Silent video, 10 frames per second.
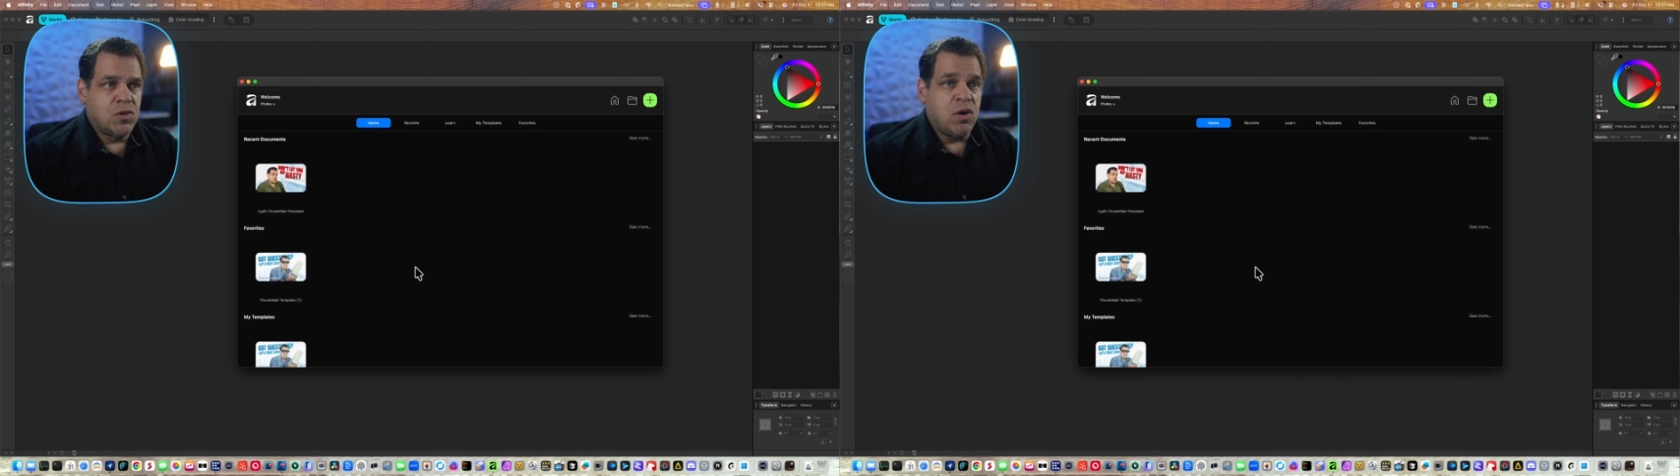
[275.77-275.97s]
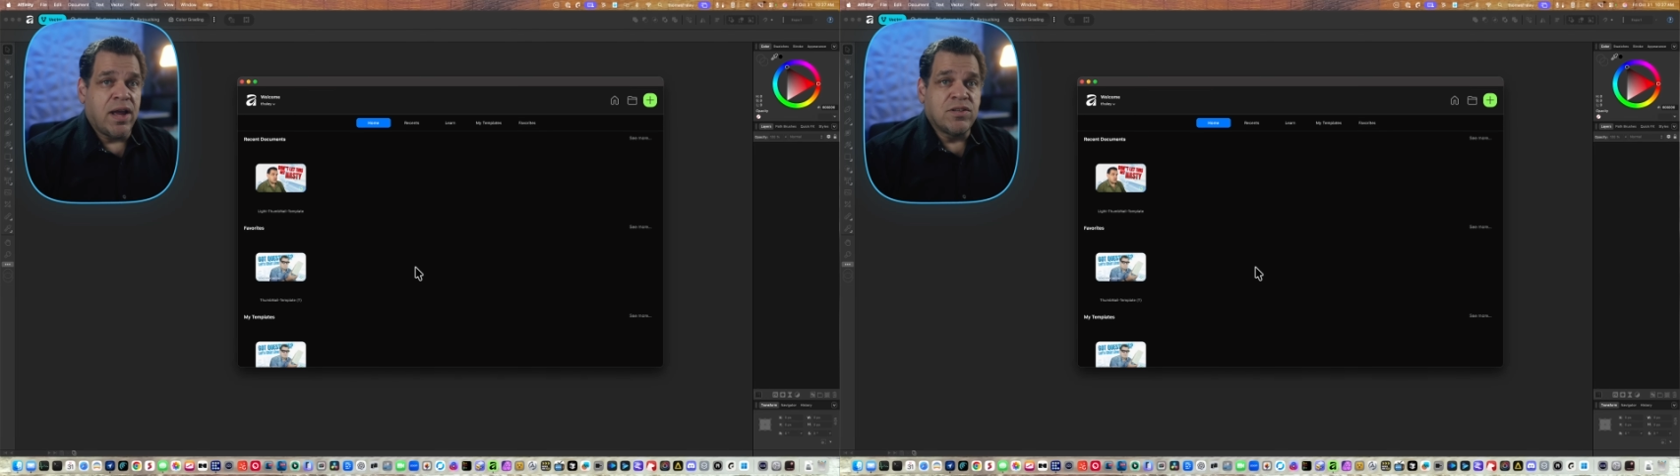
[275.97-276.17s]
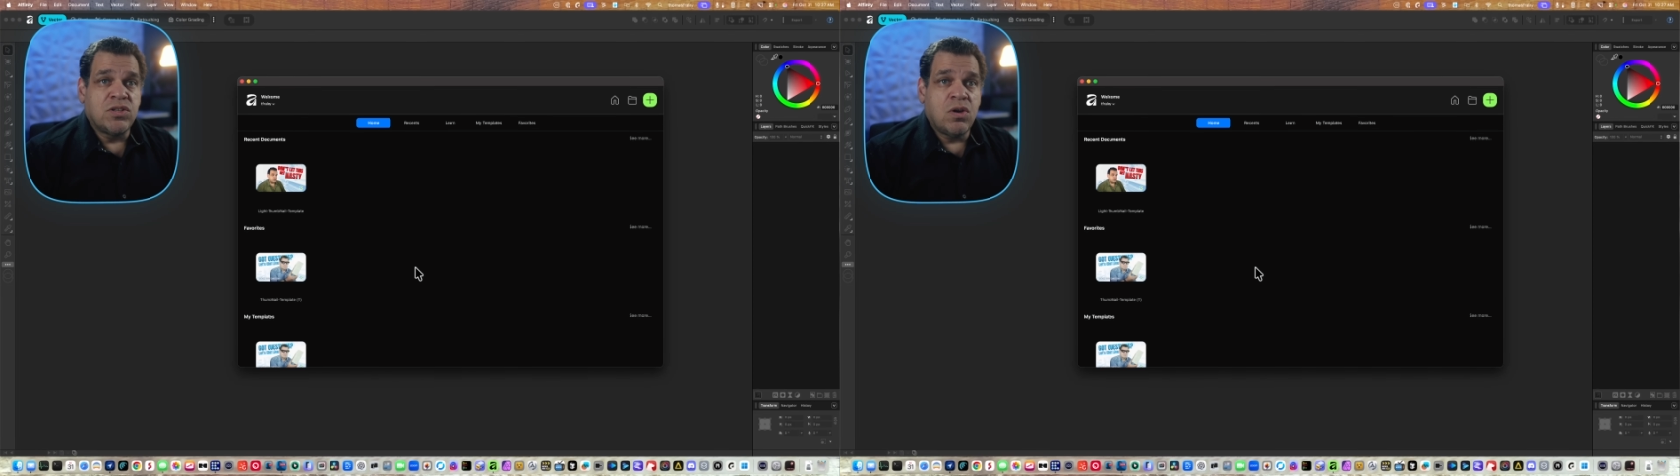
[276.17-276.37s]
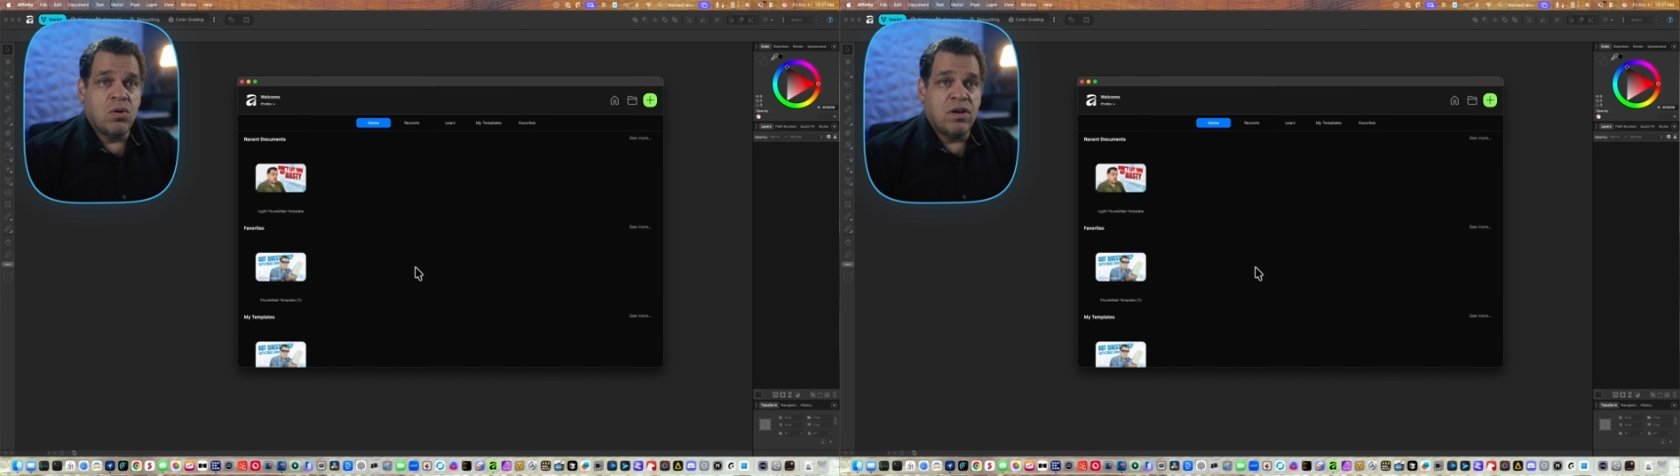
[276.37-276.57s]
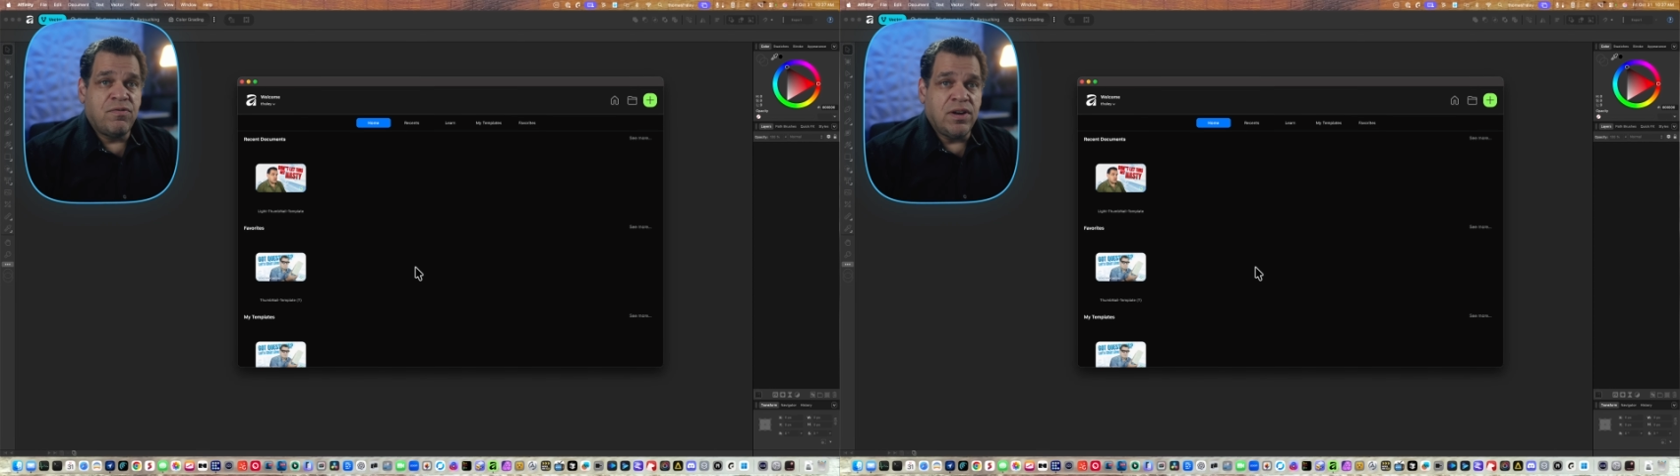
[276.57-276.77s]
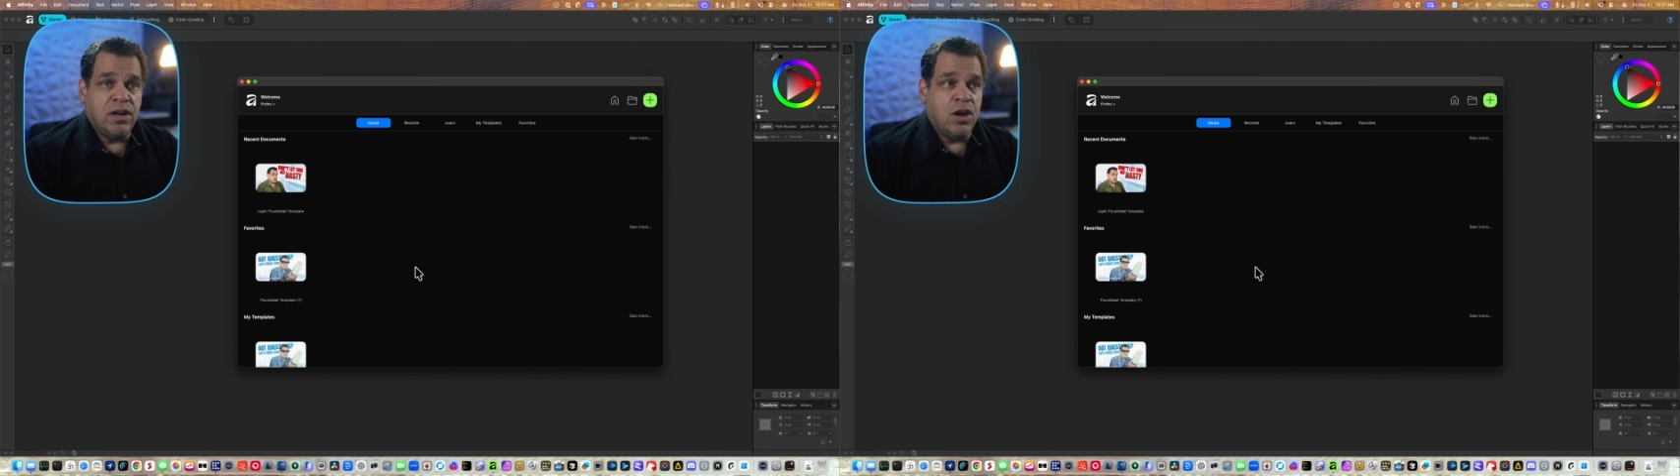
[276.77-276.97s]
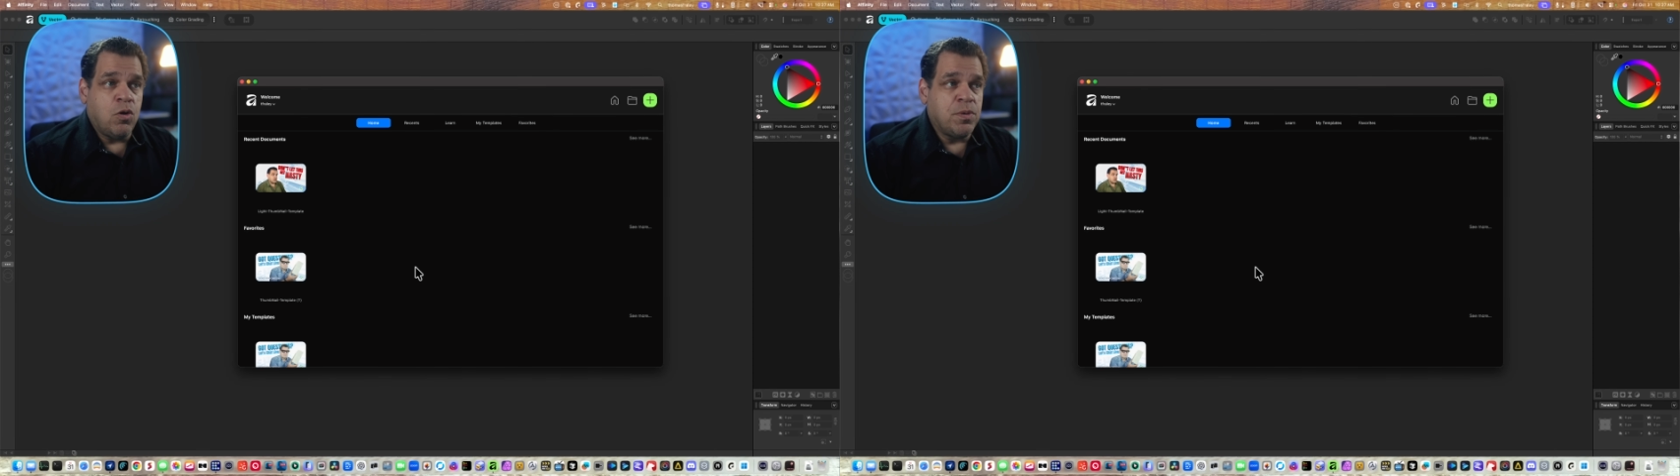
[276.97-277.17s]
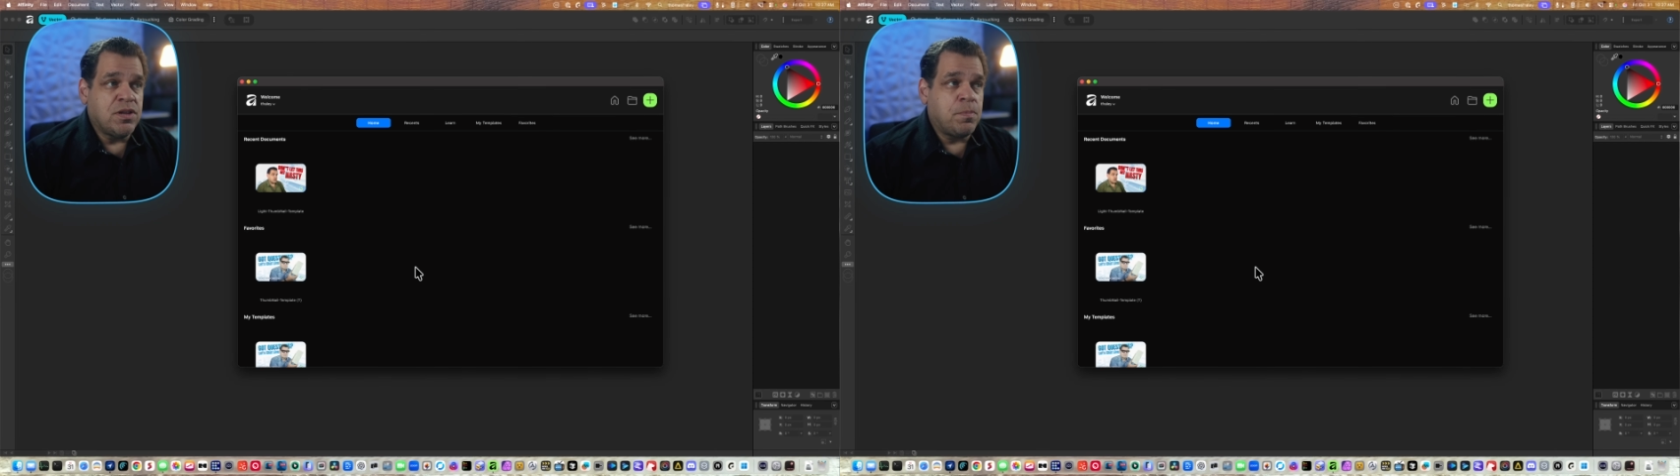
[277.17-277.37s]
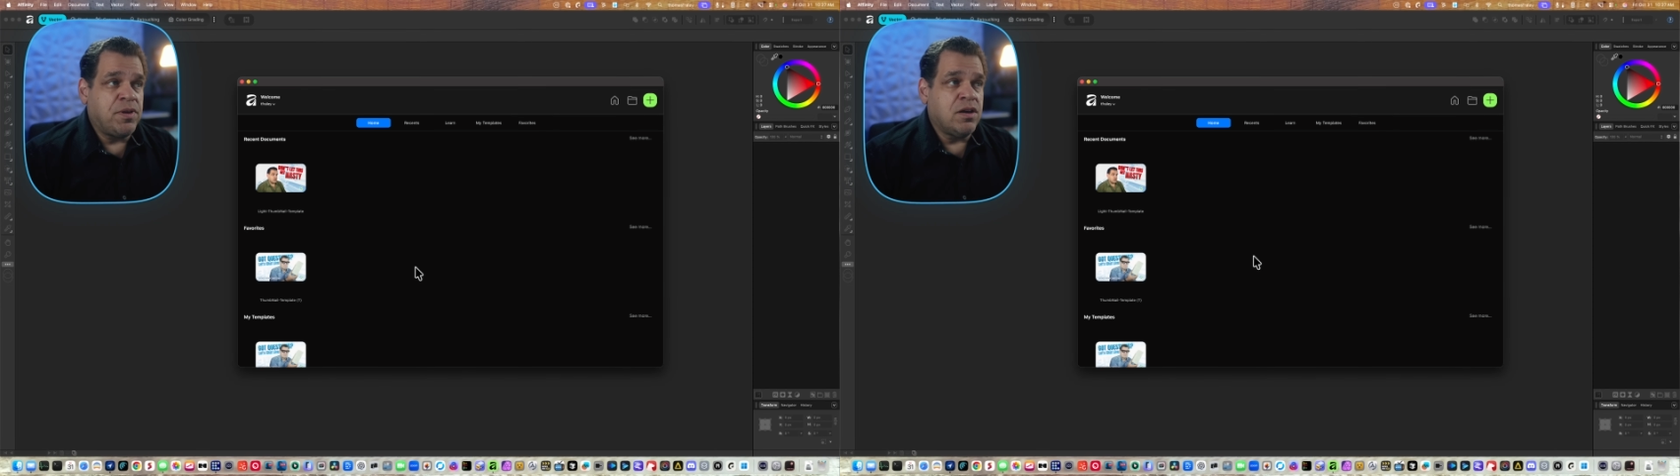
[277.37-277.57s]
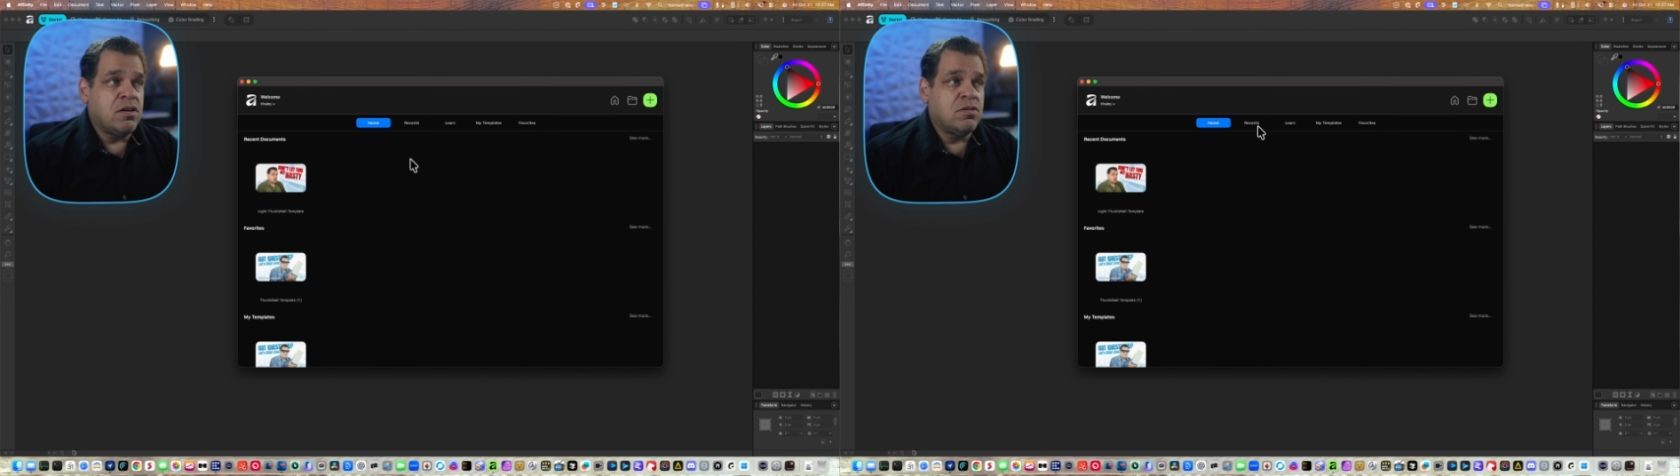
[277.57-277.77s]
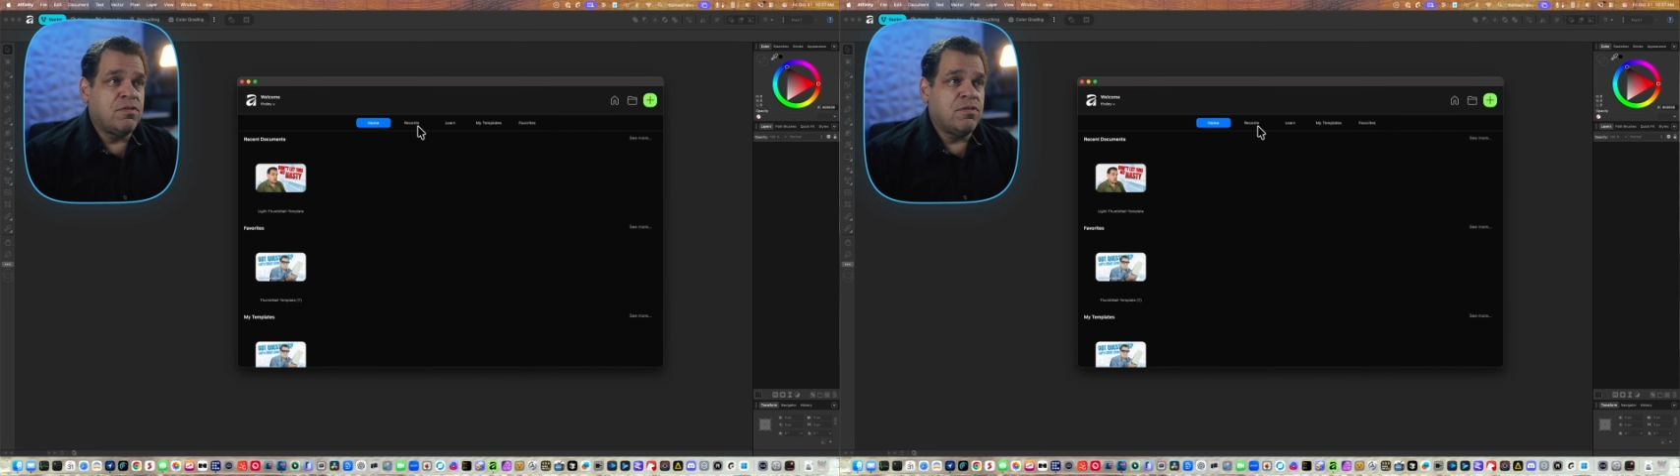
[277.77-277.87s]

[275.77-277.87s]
All right, so Affinity opened up here.